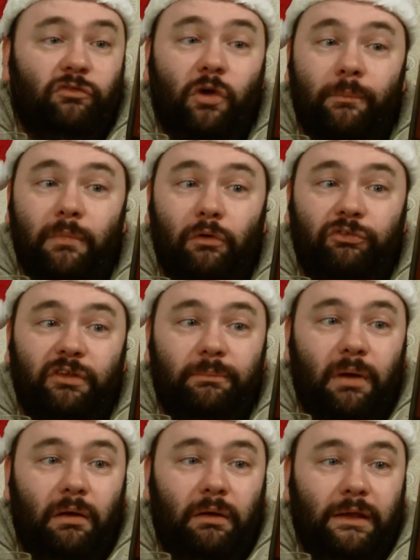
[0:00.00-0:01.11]
got malted
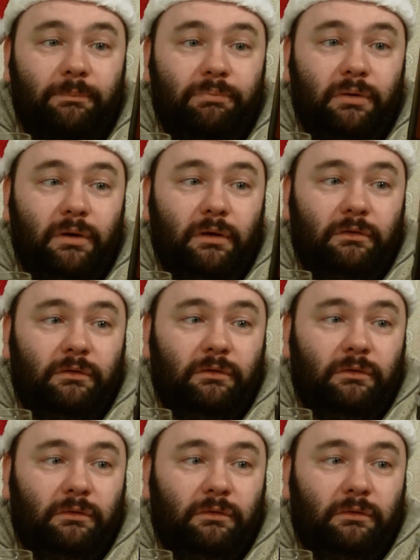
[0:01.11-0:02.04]
barley, but...